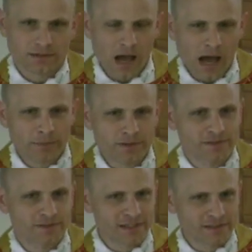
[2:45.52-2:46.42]
that
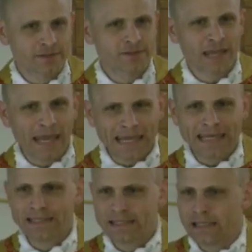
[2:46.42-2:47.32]
Thomas sticks his
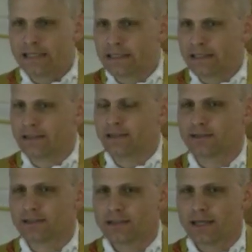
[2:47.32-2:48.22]
hand
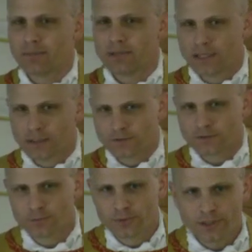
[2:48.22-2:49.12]
in and
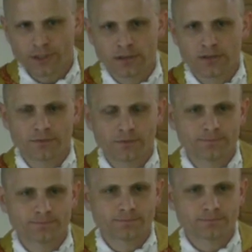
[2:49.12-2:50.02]
begins to
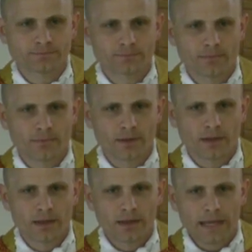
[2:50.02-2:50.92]
believe.
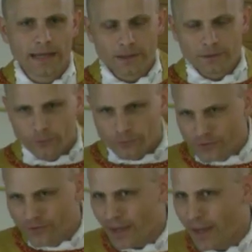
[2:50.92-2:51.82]
And then so
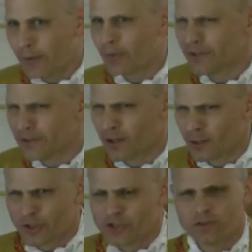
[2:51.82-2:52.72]
today, with the
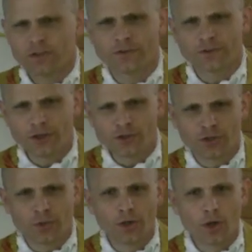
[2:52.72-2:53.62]
celebration of the
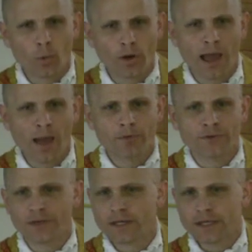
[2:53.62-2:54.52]
Ascension, what
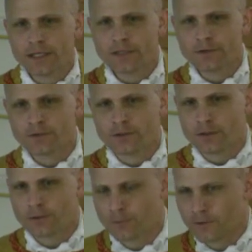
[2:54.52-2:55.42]
happens? It
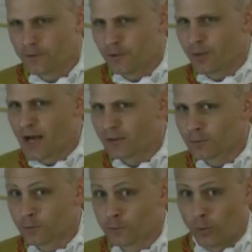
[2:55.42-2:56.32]
isn't, the
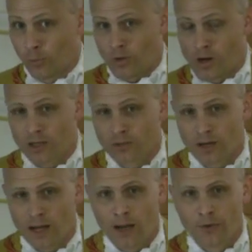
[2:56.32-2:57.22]
apostles don't
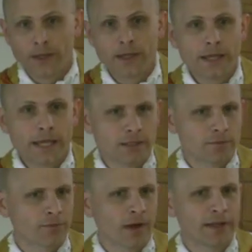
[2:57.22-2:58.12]
walk around
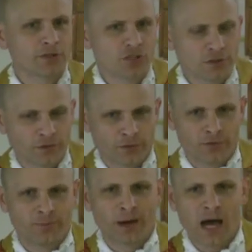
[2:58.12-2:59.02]
and then find
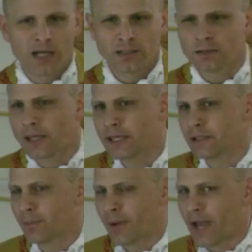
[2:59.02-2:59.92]
Jesus' body
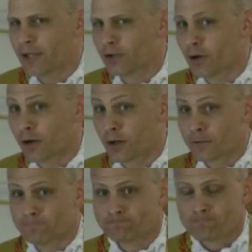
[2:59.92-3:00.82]
laying in the
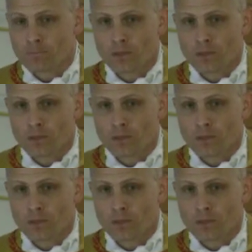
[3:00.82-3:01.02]
backyard